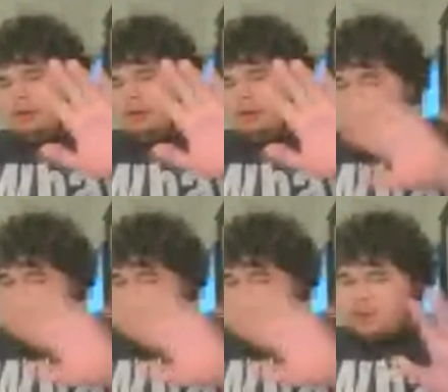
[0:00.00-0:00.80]
in all
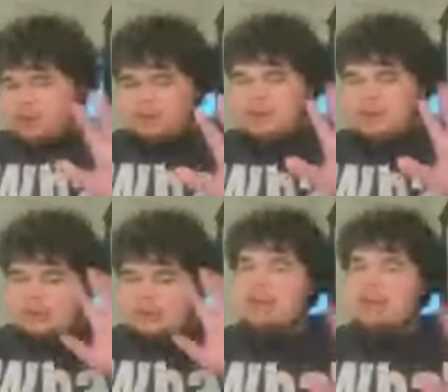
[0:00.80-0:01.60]
seriousness,
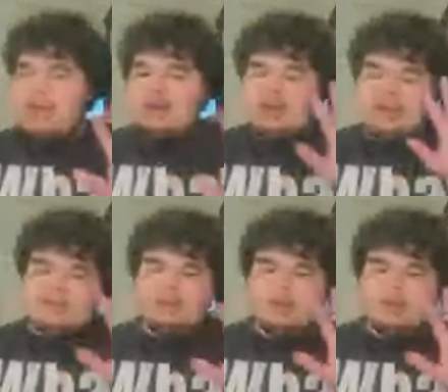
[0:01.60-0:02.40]
Lady Gaga
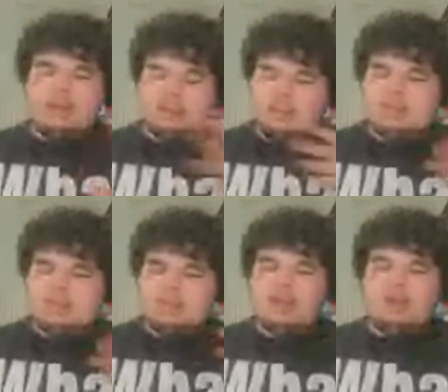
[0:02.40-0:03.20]
she's
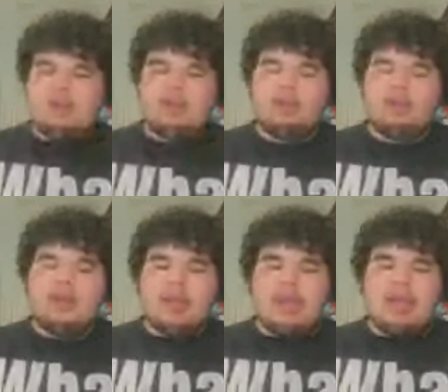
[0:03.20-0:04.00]
pretty good,
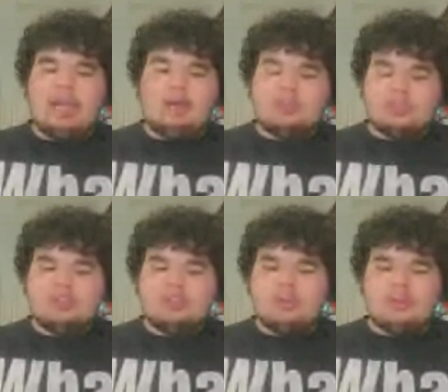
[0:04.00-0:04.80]
and what
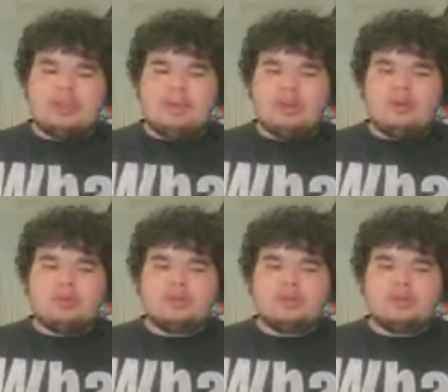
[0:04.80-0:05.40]
she's doing with the American